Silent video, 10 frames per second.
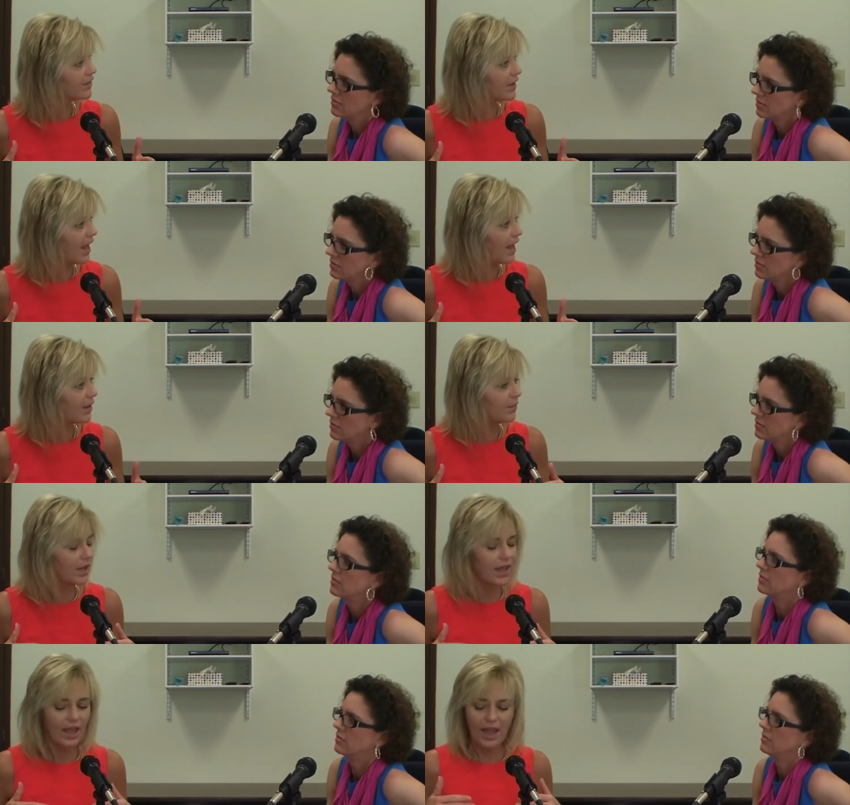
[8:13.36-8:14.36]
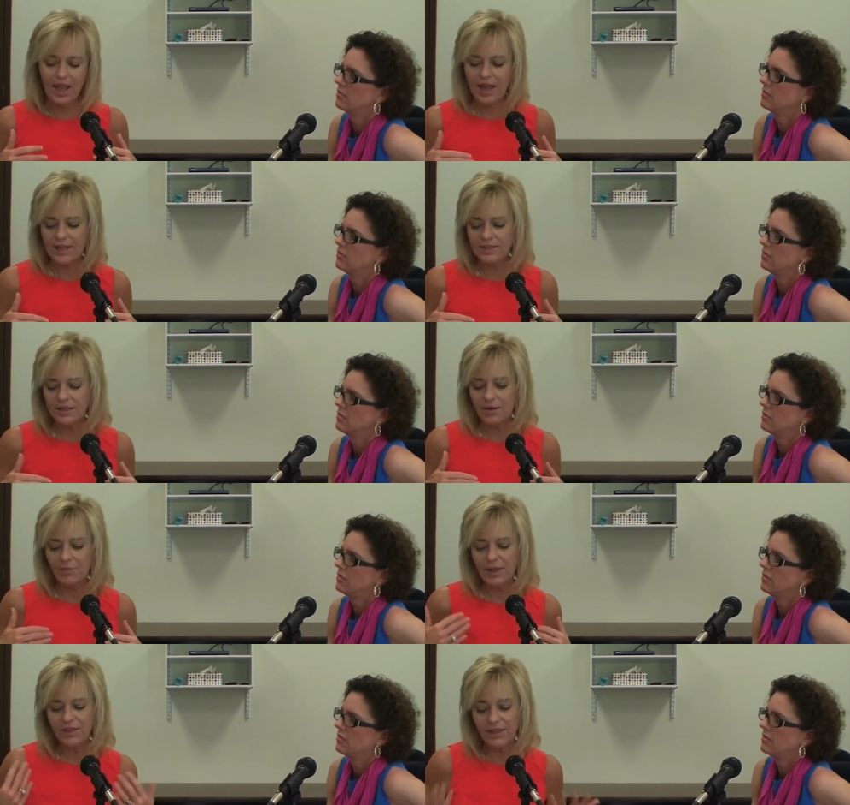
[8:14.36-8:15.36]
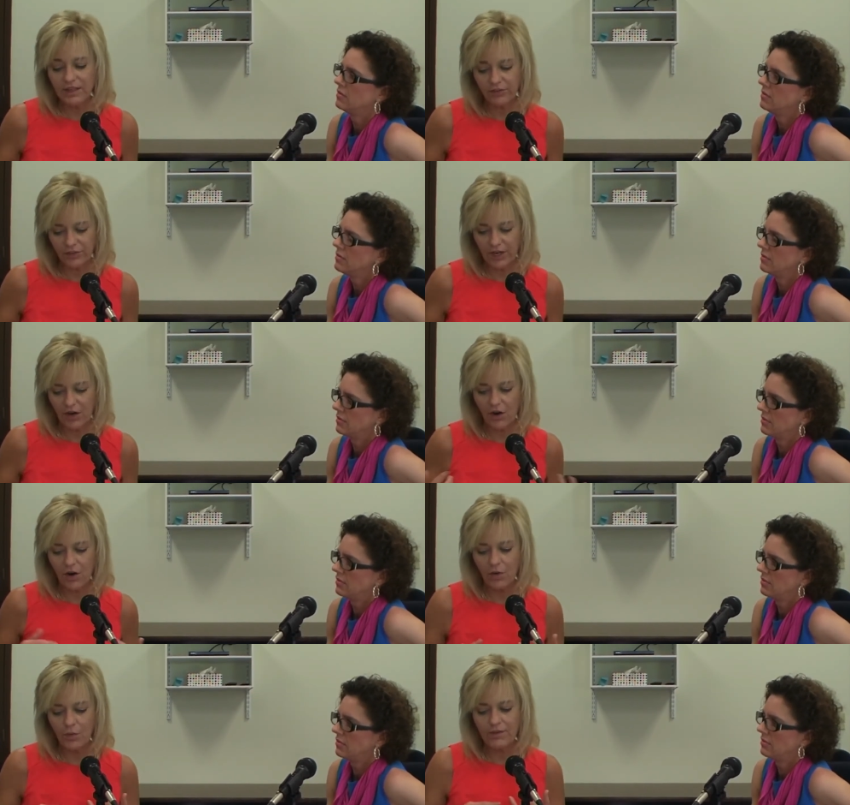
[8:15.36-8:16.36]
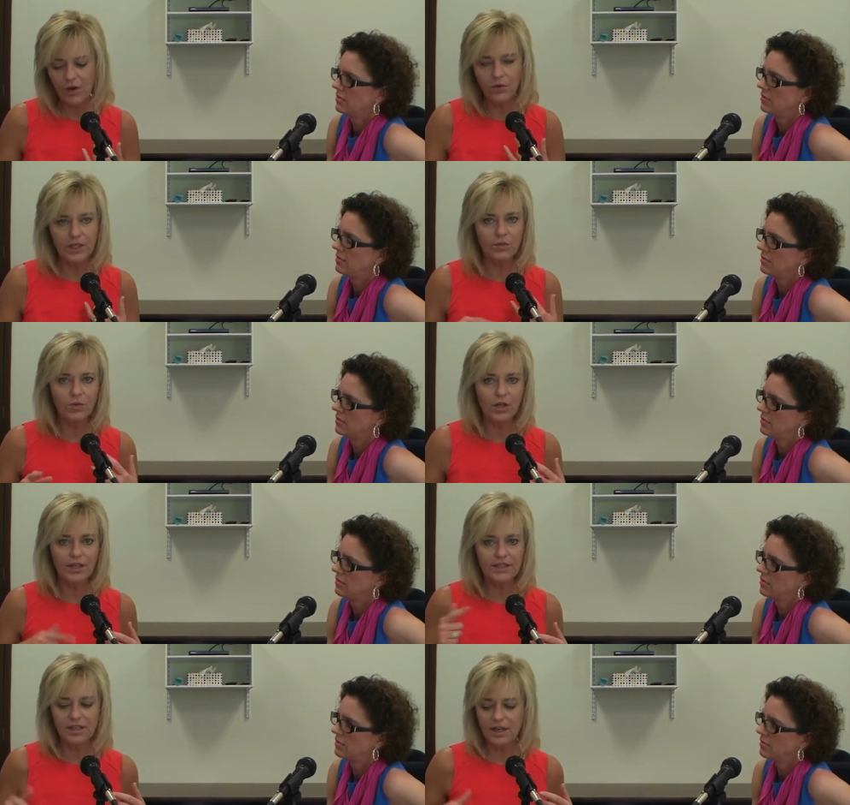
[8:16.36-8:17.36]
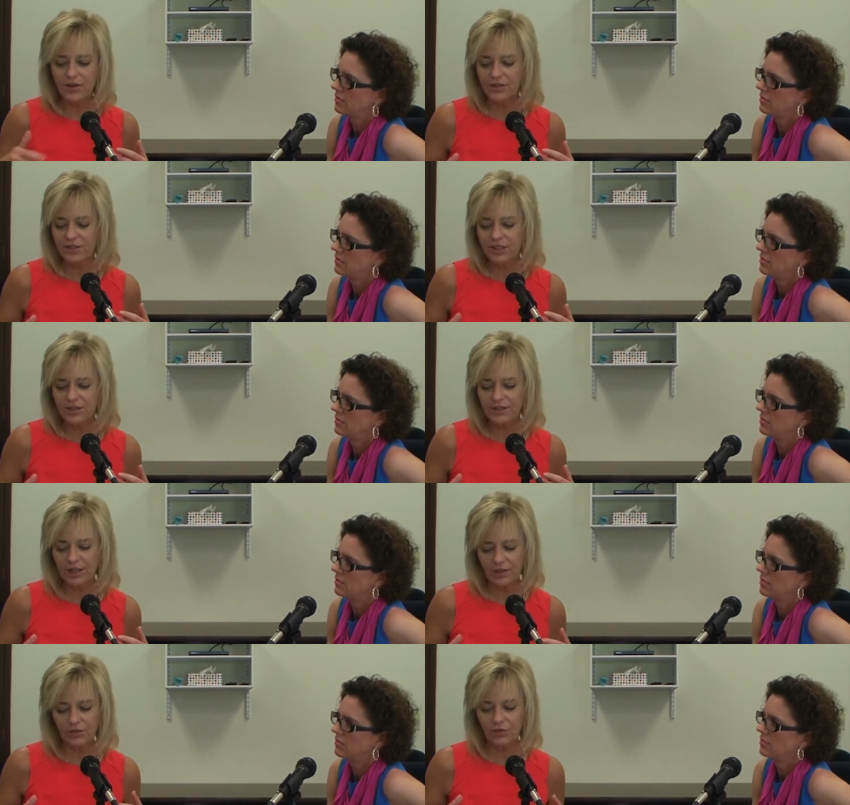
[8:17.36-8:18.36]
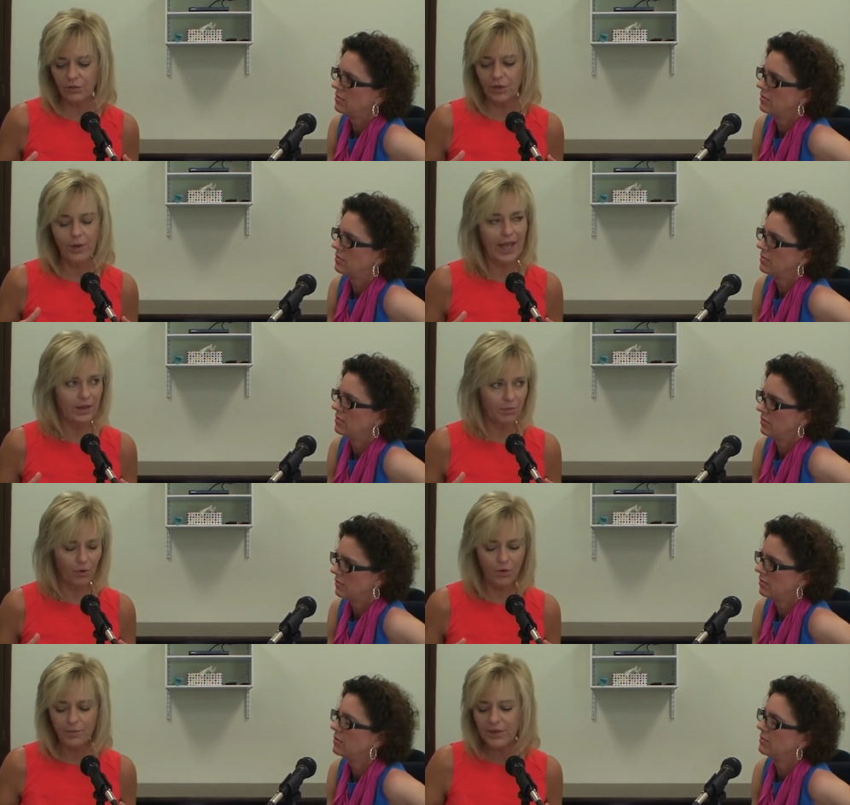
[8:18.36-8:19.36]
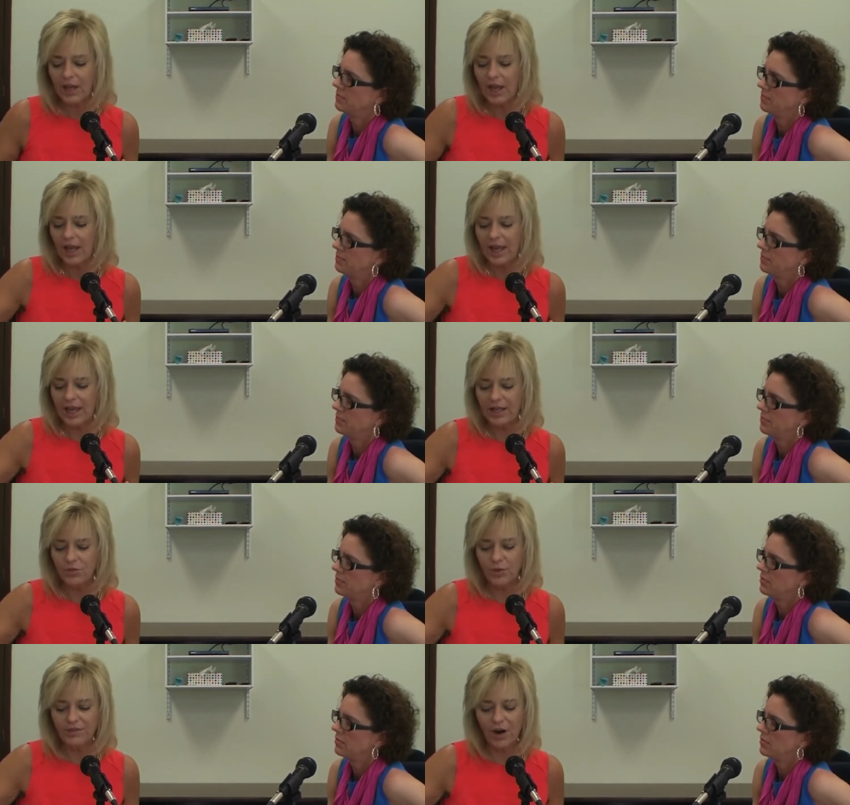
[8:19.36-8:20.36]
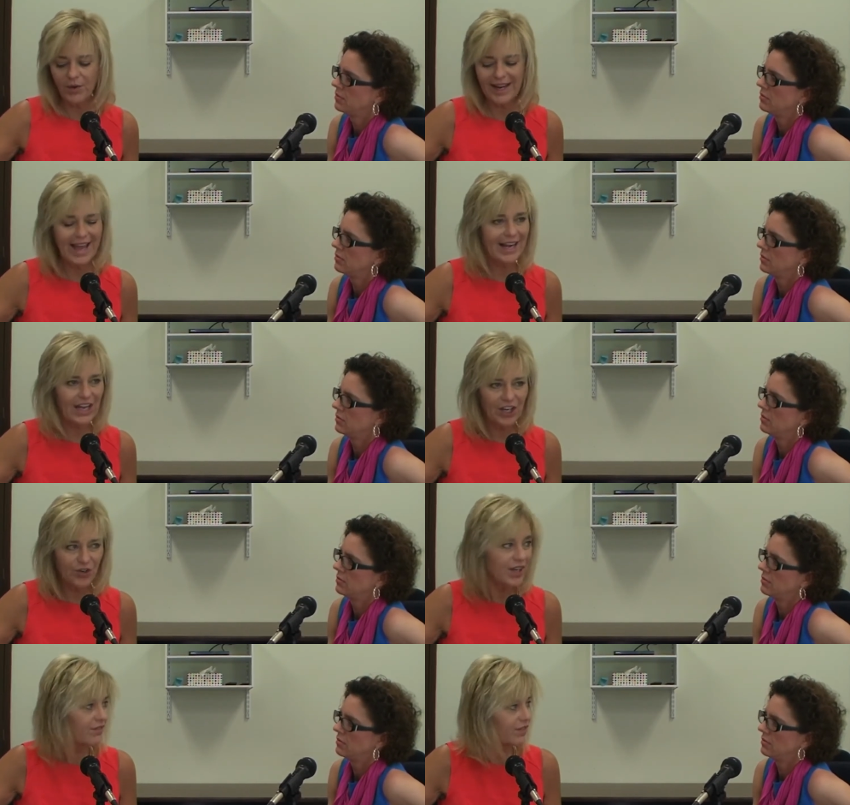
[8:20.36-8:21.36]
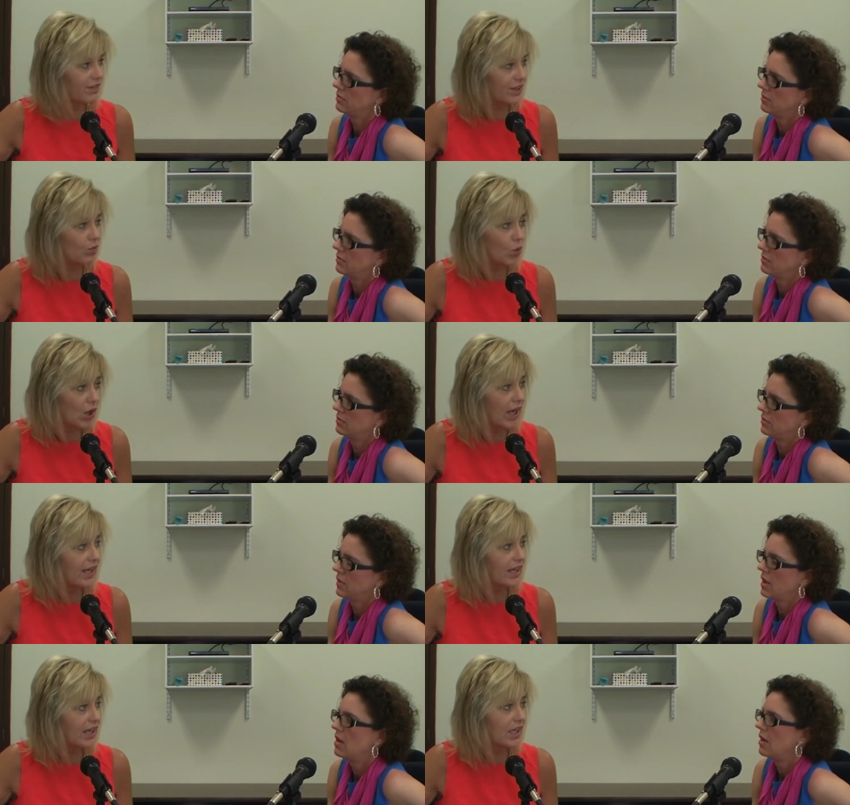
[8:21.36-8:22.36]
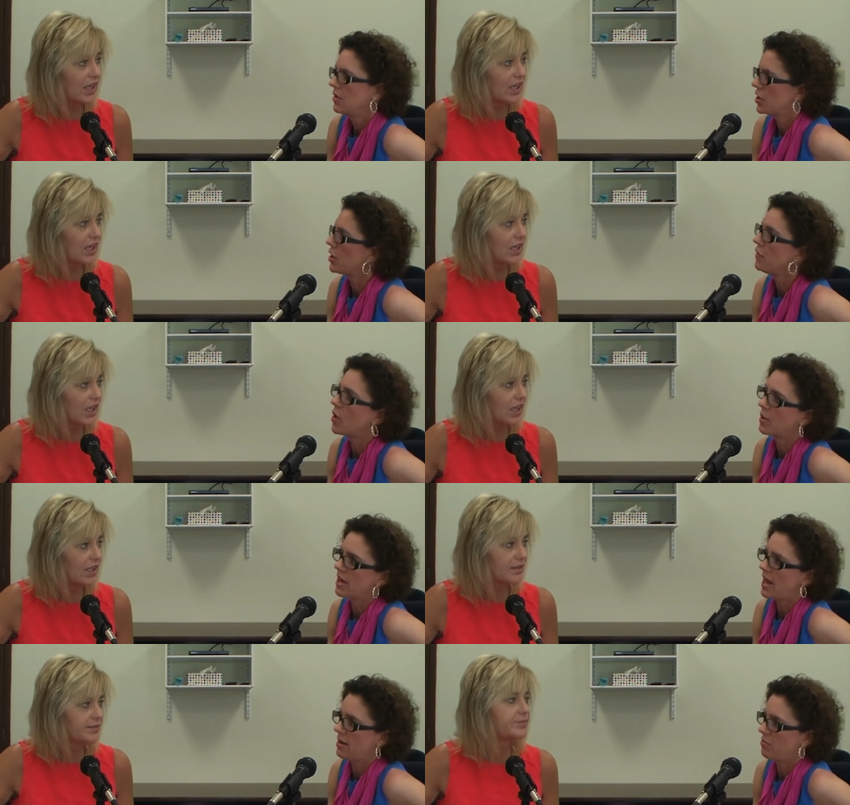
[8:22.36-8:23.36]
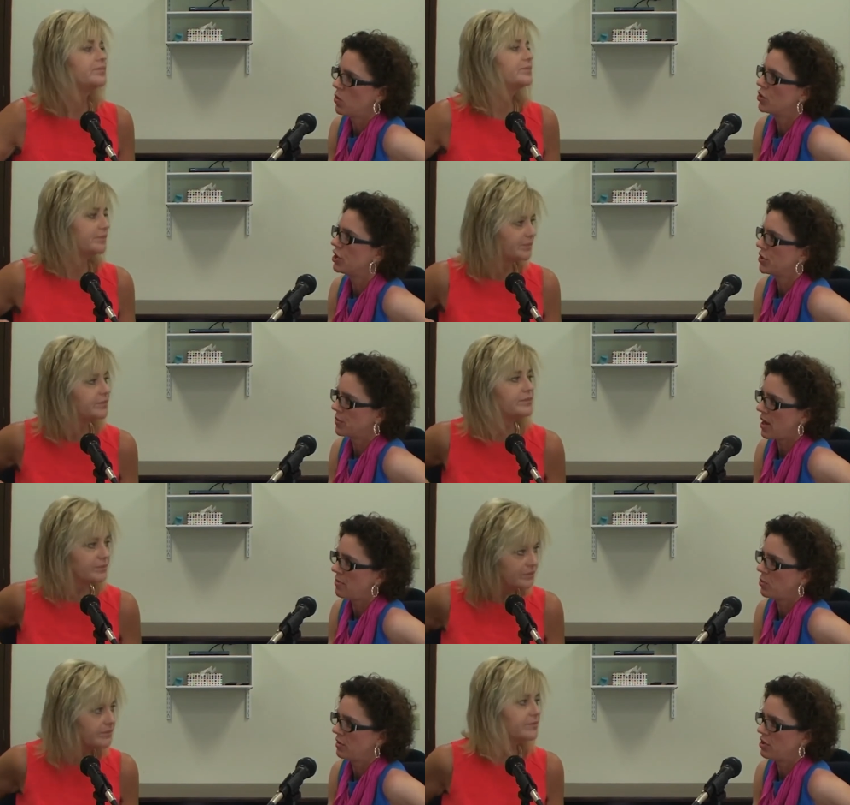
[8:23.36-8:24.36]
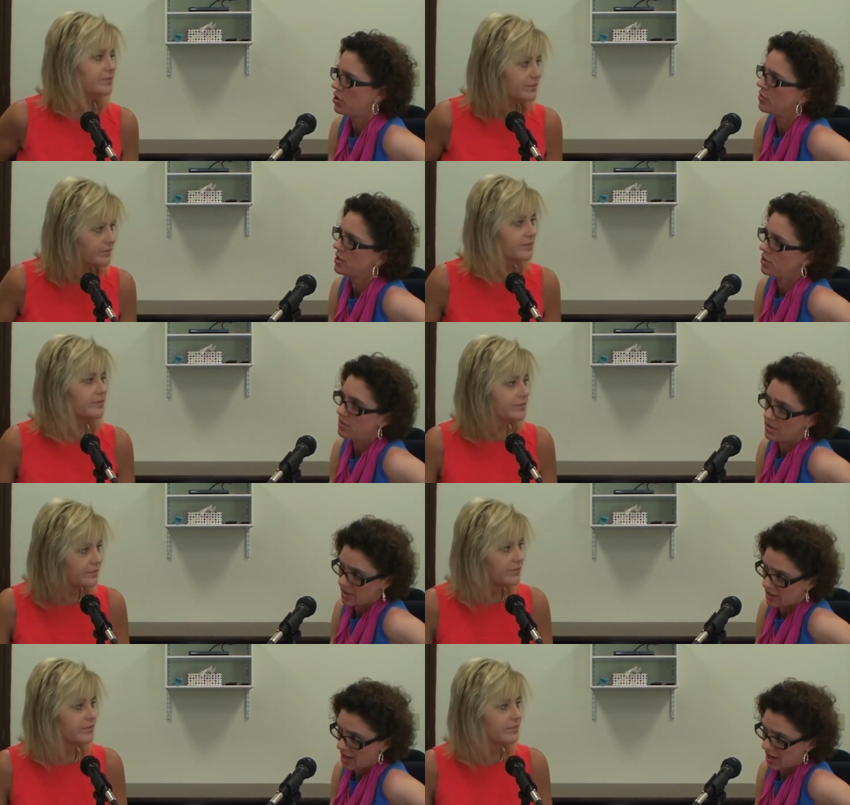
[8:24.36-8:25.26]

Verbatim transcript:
Speaker 1: same. Mm-hmm. But this year, we've only really done our statistics through April,
Speaker 2: mm-hmm.
Speaker 1: and we've already had 151.
Speaker 2: So you've already had more just through April this year than you did